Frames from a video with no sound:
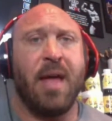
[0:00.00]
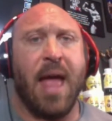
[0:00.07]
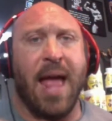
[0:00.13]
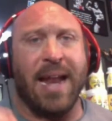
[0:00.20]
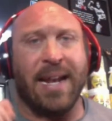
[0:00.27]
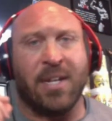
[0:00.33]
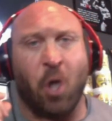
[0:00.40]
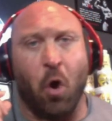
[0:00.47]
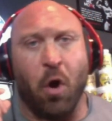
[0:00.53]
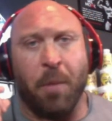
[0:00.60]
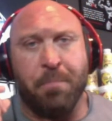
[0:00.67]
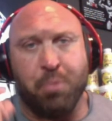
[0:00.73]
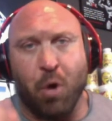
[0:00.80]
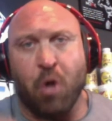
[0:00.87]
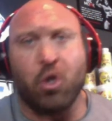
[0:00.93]
and it's our
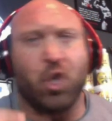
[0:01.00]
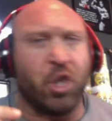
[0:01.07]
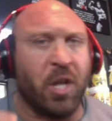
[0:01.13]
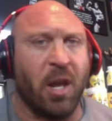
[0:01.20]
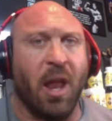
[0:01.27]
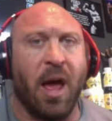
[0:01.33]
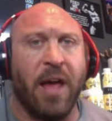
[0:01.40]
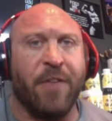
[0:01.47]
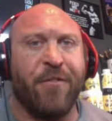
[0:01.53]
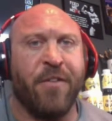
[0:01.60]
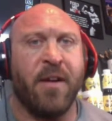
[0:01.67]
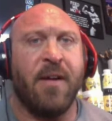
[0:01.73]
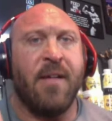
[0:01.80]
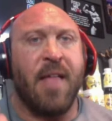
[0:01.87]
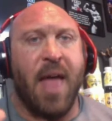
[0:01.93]
approach to life
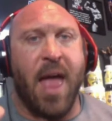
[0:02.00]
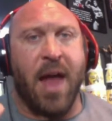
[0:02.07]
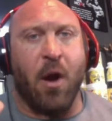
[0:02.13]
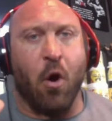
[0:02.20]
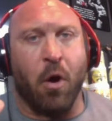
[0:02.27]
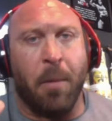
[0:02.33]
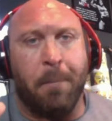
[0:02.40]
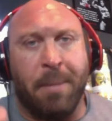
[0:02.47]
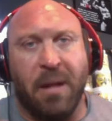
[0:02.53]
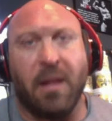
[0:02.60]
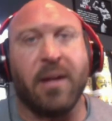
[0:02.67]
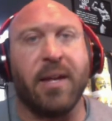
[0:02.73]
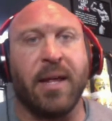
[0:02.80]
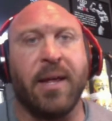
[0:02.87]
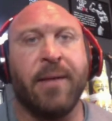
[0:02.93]
and our
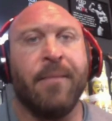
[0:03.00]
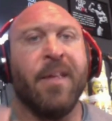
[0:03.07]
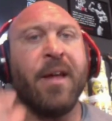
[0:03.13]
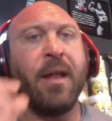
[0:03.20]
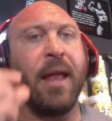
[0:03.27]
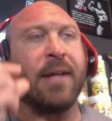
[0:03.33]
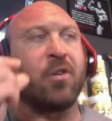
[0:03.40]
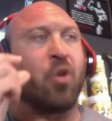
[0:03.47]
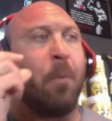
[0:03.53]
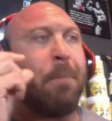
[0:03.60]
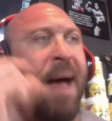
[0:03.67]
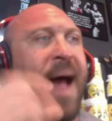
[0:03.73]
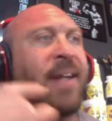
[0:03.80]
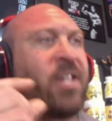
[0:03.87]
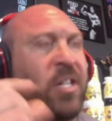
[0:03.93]
ability. Like, so
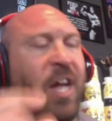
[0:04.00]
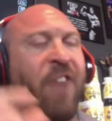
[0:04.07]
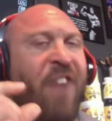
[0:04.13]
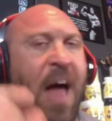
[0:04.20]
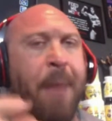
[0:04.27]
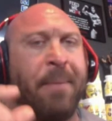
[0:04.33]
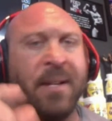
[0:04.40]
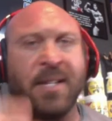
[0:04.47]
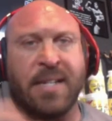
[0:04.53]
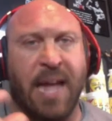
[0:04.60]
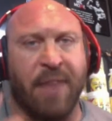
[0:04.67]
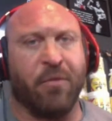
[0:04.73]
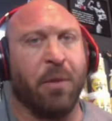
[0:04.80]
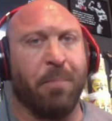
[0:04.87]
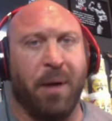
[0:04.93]
bad stuff happens to
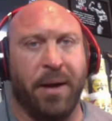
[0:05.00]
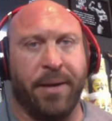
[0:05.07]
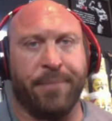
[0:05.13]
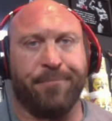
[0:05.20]
everybody.